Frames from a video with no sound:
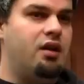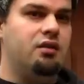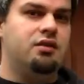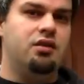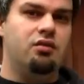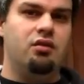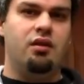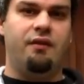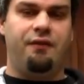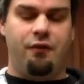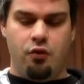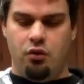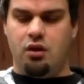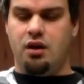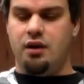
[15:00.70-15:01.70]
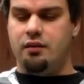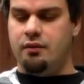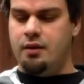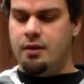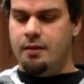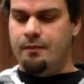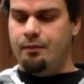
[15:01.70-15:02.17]
on doing a
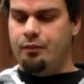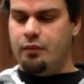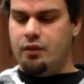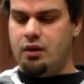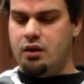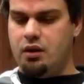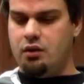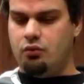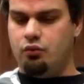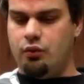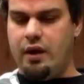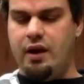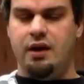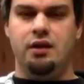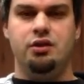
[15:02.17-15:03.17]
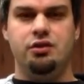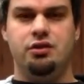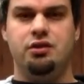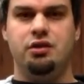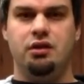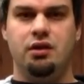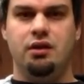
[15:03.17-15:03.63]
full-on
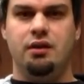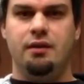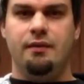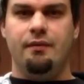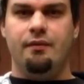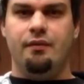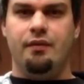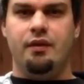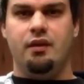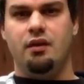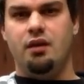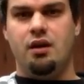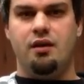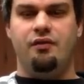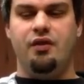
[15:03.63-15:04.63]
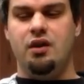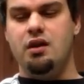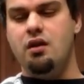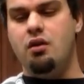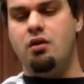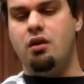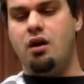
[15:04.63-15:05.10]
range
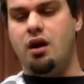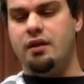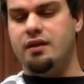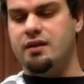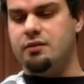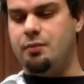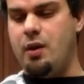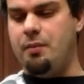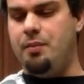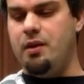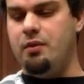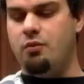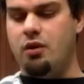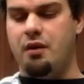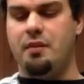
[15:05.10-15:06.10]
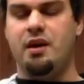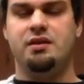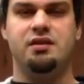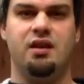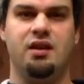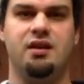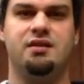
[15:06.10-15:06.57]
video on this puppy where I'm
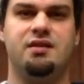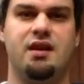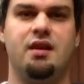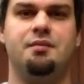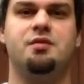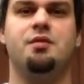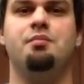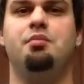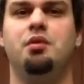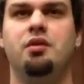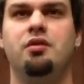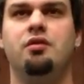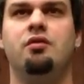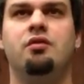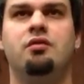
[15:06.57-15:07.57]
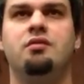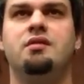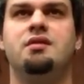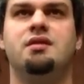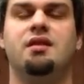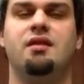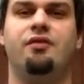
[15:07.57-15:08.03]
actually going to set up some
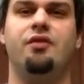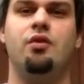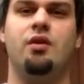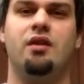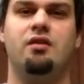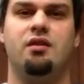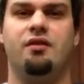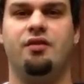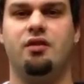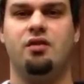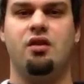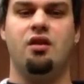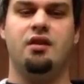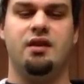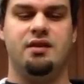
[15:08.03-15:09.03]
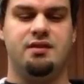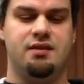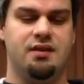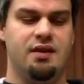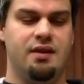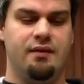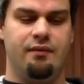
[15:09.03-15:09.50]
balloons and a few other different
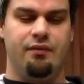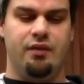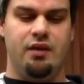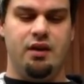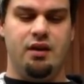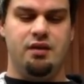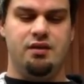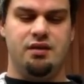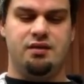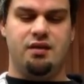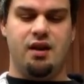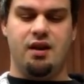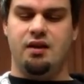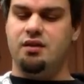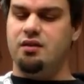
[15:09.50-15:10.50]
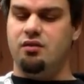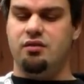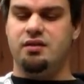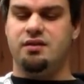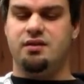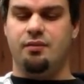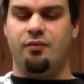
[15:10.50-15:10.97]
targets and just kind of do
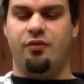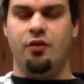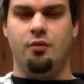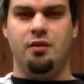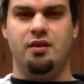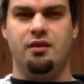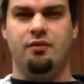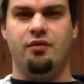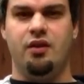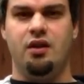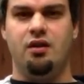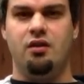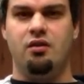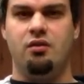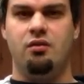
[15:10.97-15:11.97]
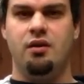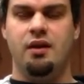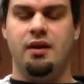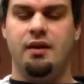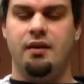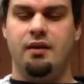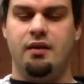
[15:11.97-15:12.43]
just some filming of video
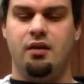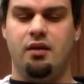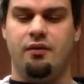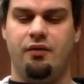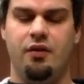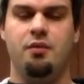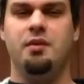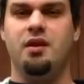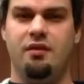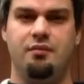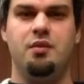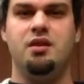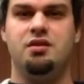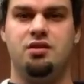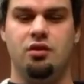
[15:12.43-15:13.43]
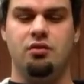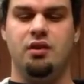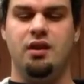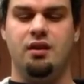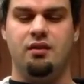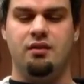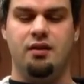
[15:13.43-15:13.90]
or filming of me
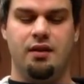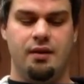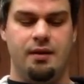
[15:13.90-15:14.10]
shooting